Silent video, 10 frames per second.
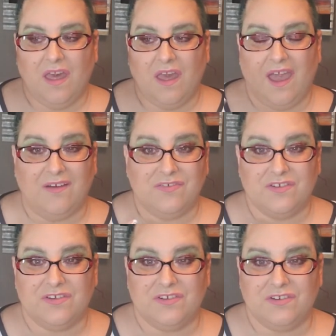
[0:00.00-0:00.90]

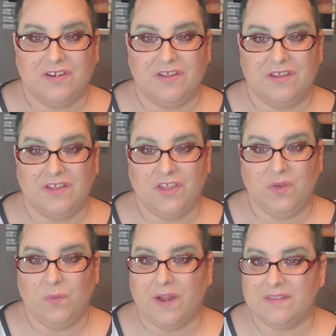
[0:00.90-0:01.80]
after you
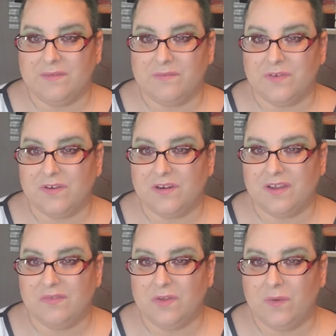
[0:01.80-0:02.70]
wear them for
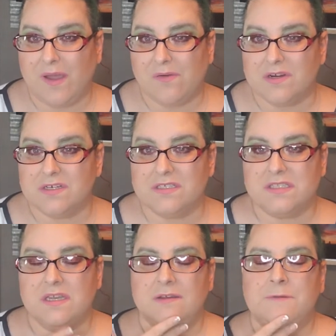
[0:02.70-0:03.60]
a few hours.
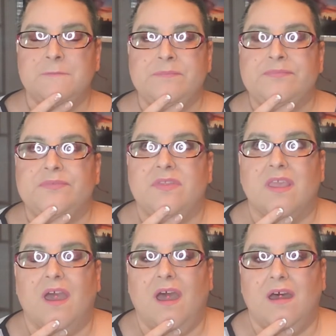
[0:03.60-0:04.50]

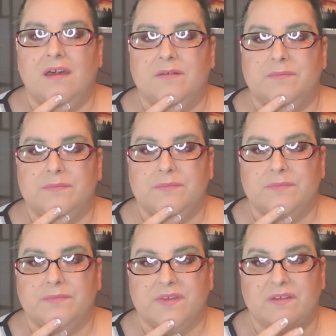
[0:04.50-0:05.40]
Um,
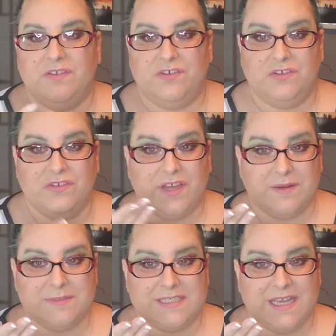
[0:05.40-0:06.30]
if you do get
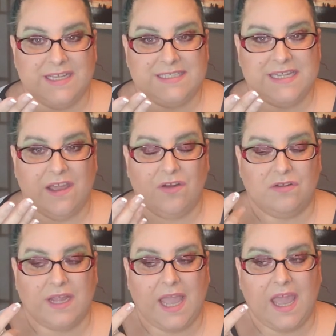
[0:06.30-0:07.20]
them a size
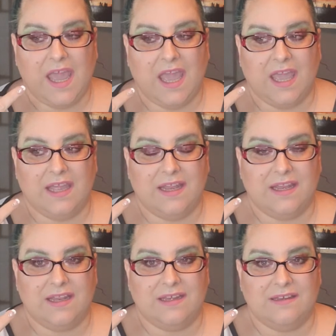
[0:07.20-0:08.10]
down
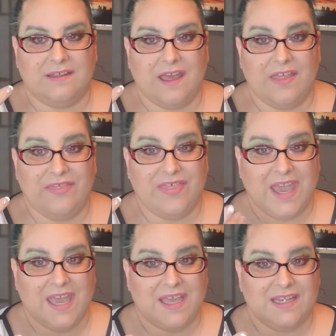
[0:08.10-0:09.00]
and
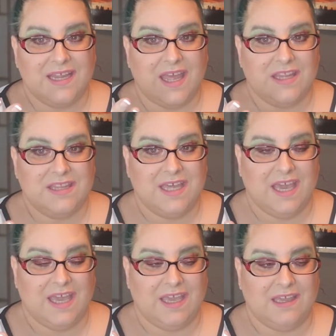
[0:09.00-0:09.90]
then
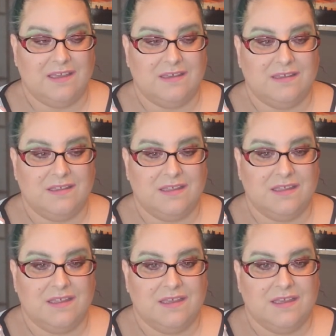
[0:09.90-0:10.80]
they
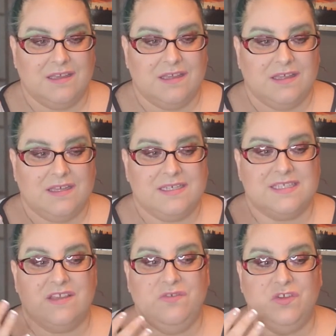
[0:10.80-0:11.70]
because
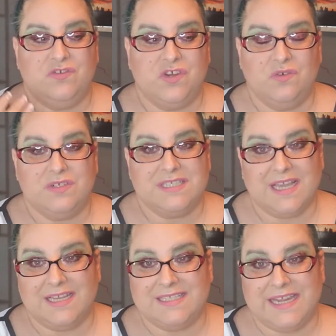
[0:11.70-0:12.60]
if you don't
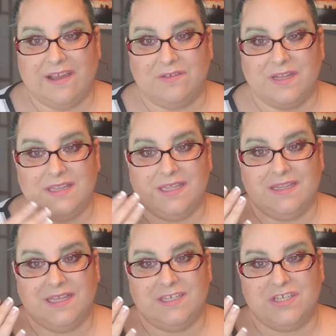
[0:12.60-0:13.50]
size down, then
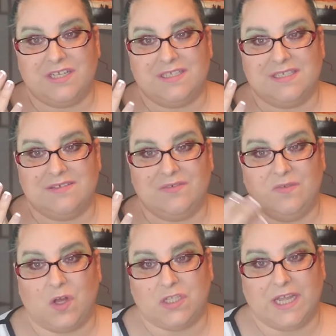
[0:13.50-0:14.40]
they just
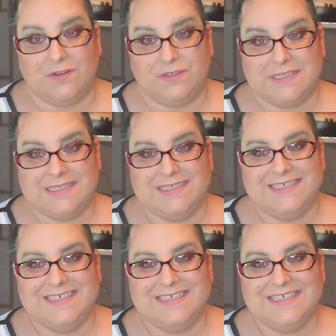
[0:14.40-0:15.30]
fall down
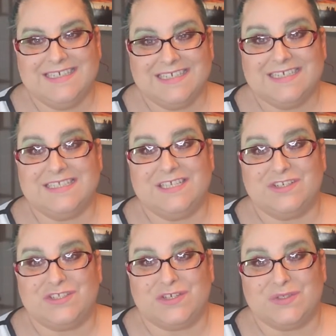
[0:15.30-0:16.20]
because they're
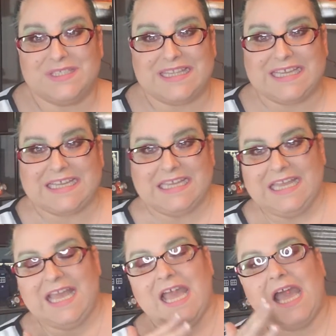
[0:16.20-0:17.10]
so slick.
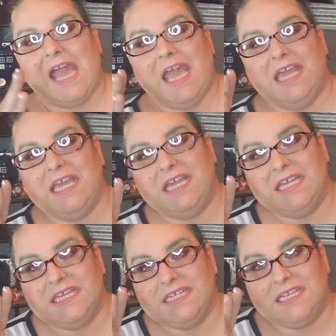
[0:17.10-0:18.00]

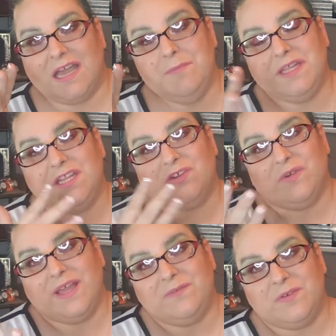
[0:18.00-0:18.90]
And I mean, they're
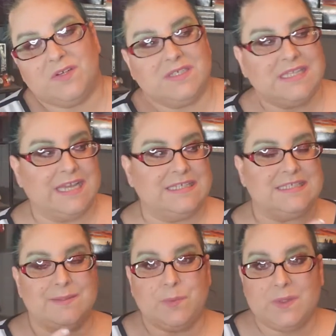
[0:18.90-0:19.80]
great for like
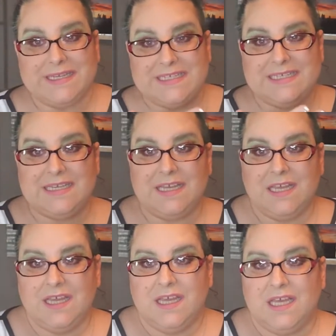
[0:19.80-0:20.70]
slippery
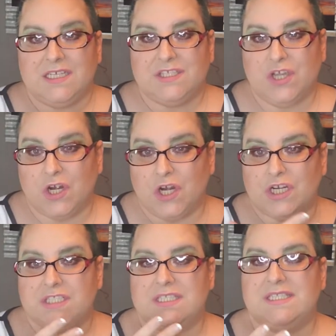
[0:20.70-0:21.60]

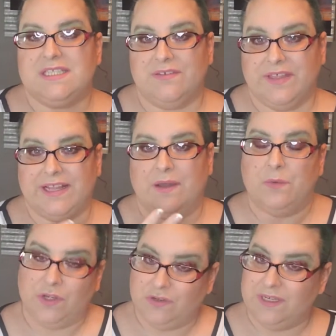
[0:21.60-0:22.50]
skirts and stuff like that
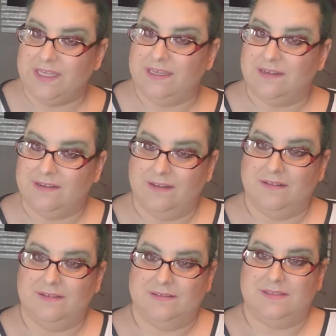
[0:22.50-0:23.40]
when you need
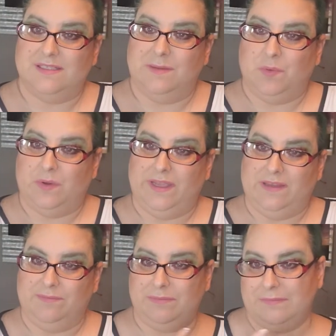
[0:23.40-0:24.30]

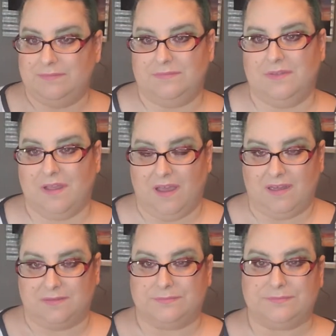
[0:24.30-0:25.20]
slippery,
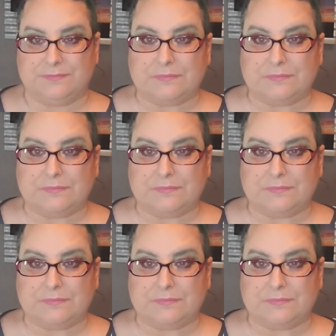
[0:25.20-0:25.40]
um,